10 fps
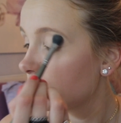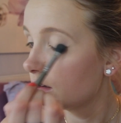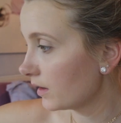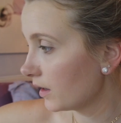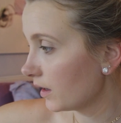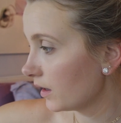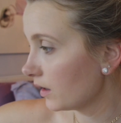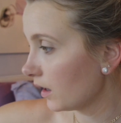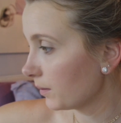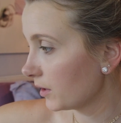And
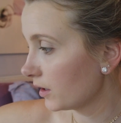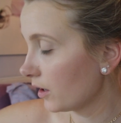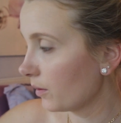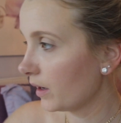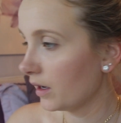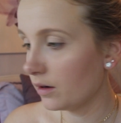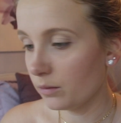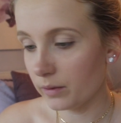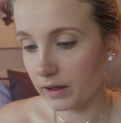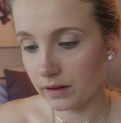then I'm going to go
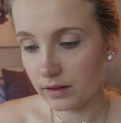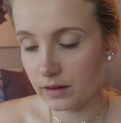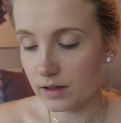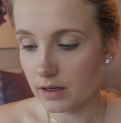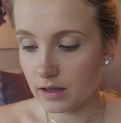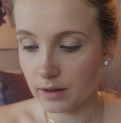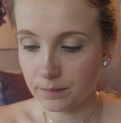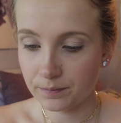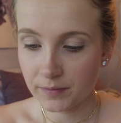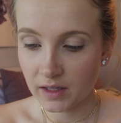in with the
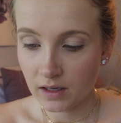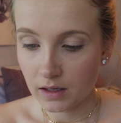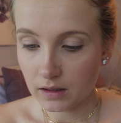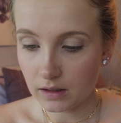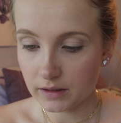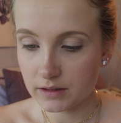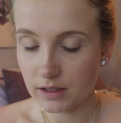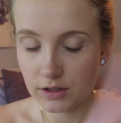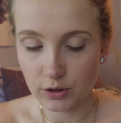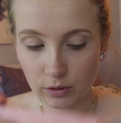
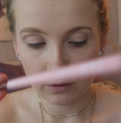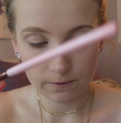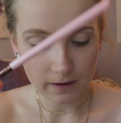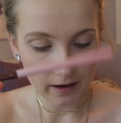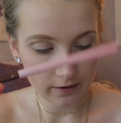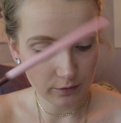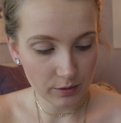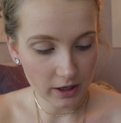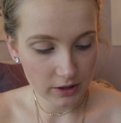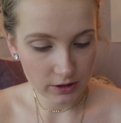Luxie 205
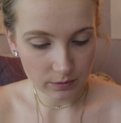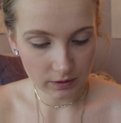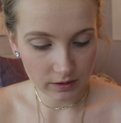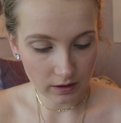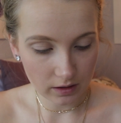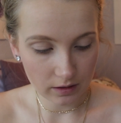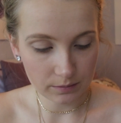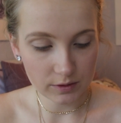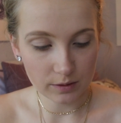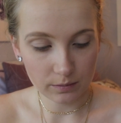brush with
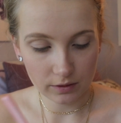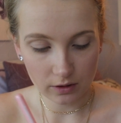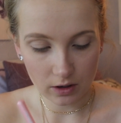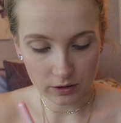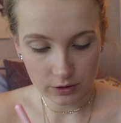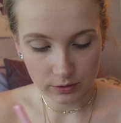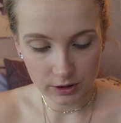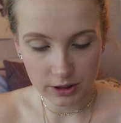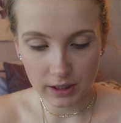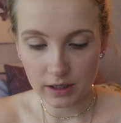some of the contour
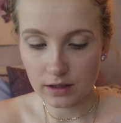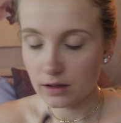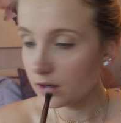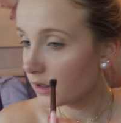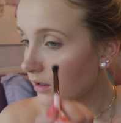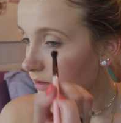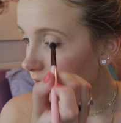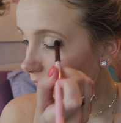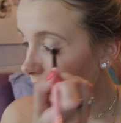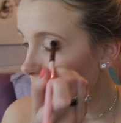shade to
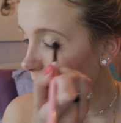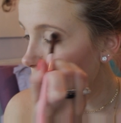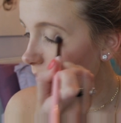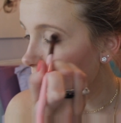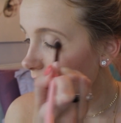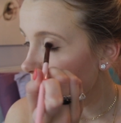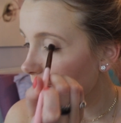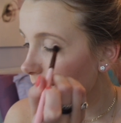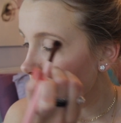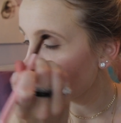kind of build
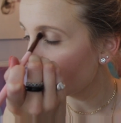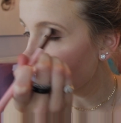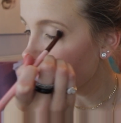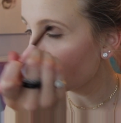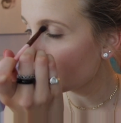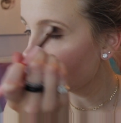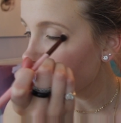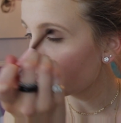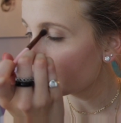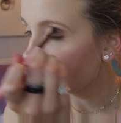up the
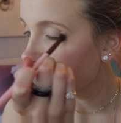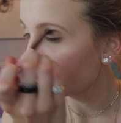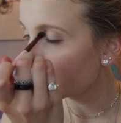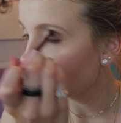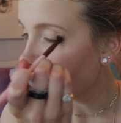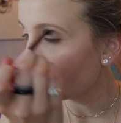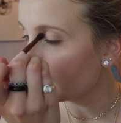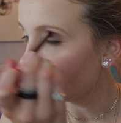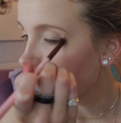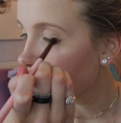corners
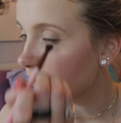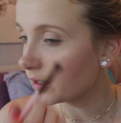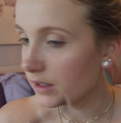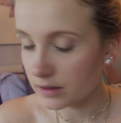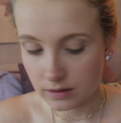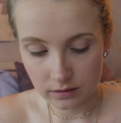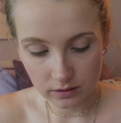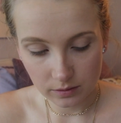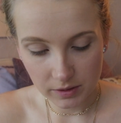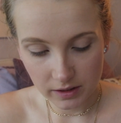and the crease a
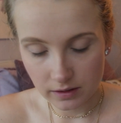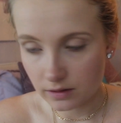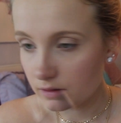little bit.